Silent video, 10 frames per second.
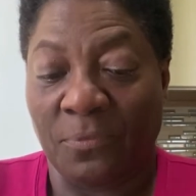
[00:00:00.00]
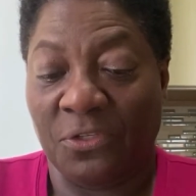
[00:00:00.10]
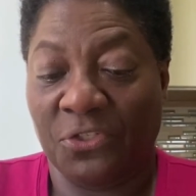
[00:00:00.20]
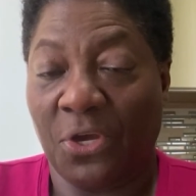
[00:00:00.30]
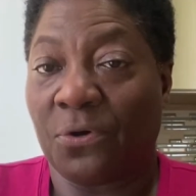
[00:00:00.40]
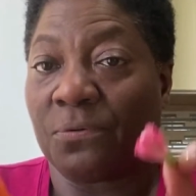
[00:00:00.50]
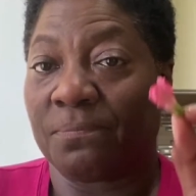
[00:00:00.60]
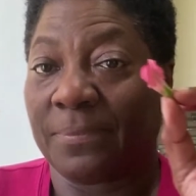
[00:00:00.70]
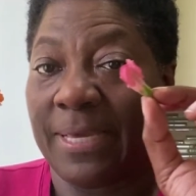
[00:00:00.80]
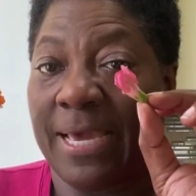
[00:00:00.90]
So,
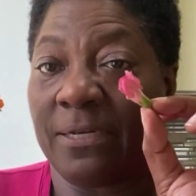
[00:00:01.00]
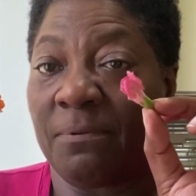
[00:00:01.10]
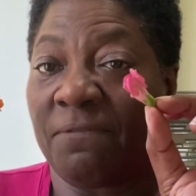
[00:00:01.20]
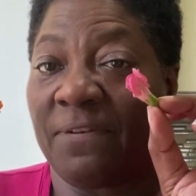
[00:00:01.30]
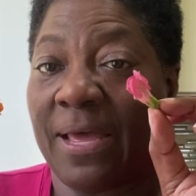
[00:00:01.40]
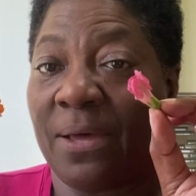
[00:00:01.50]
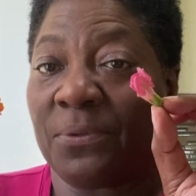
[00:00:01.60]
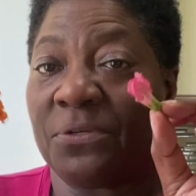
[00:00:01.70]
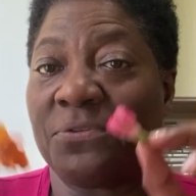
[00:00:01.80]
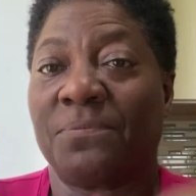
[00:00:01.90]
edible
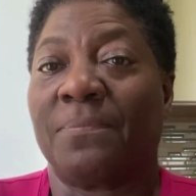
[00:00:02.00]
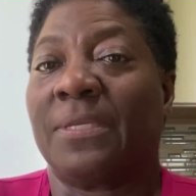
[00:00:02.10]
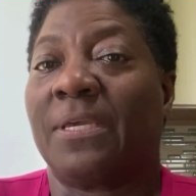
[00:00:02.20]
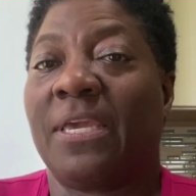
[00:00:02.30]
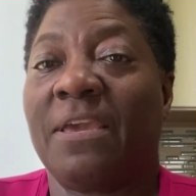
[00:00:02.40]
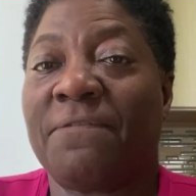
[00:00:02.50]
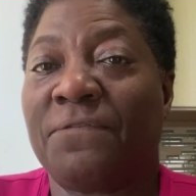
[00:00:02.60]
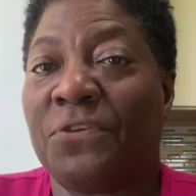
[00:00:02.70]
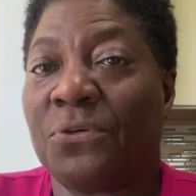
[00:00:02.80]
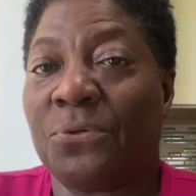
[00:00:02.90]
flowers, if
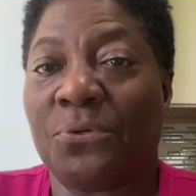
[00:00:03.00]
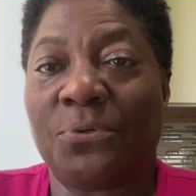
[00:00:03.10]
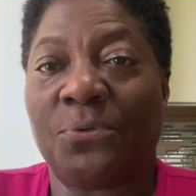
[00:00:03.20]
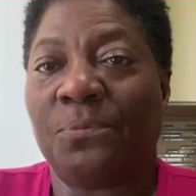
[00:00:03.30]
you